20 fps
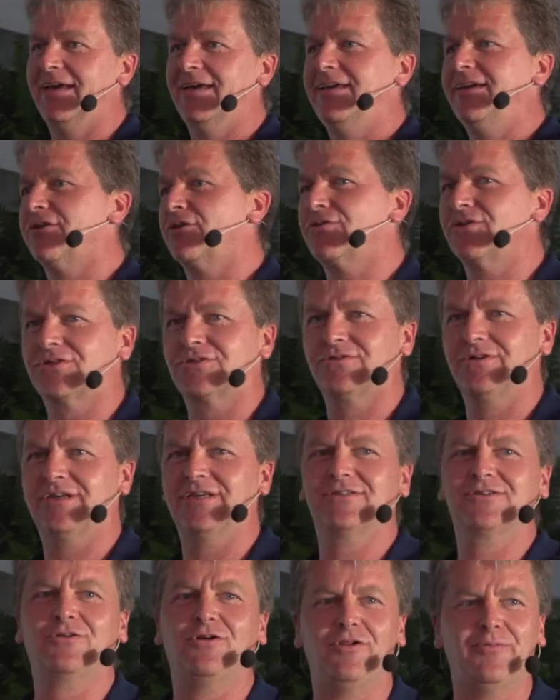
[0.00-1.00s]
Here in Costa Rica
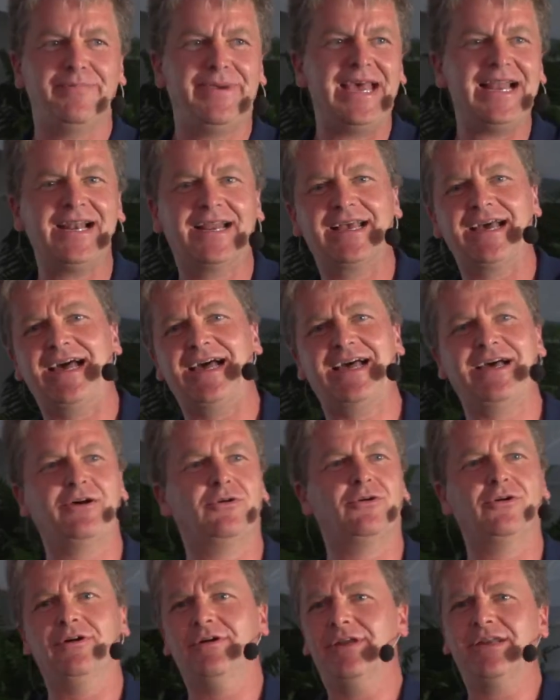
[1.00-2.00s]
it's called Belka,
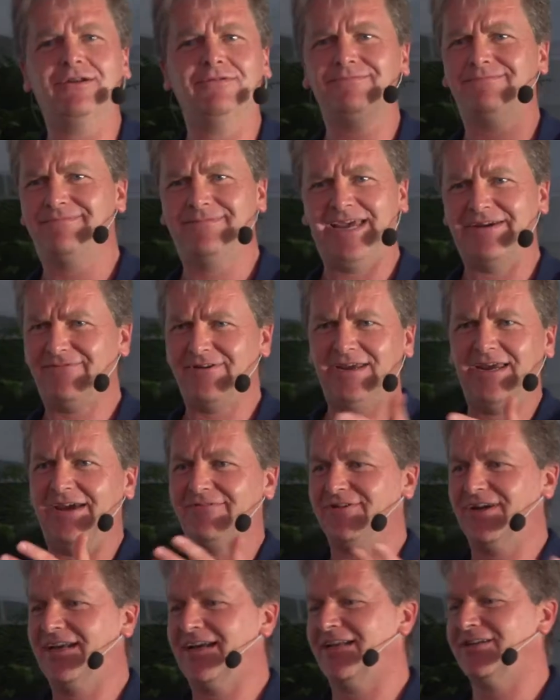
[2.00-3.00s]
or
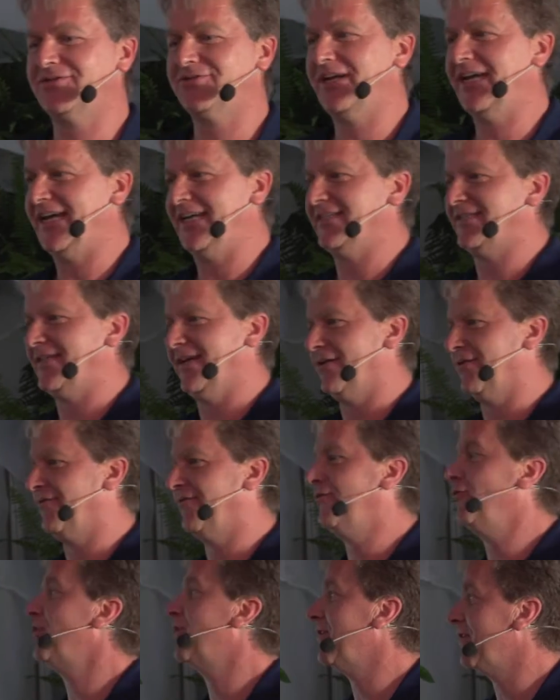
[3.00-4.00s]
every country has their
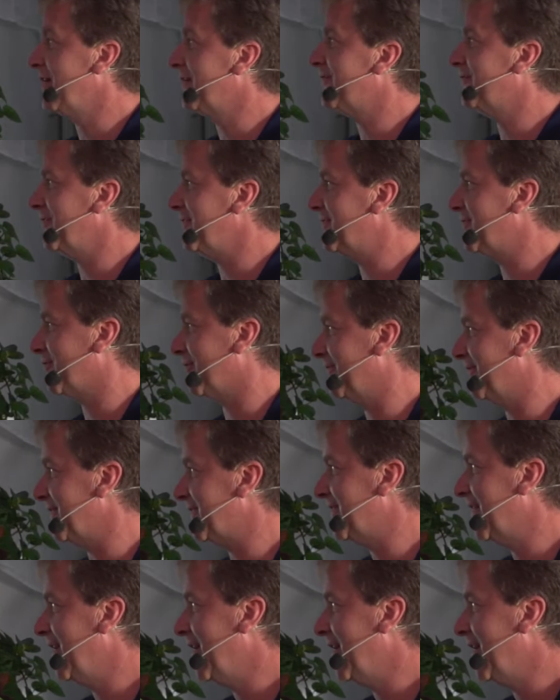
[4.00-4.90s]
food delivery service.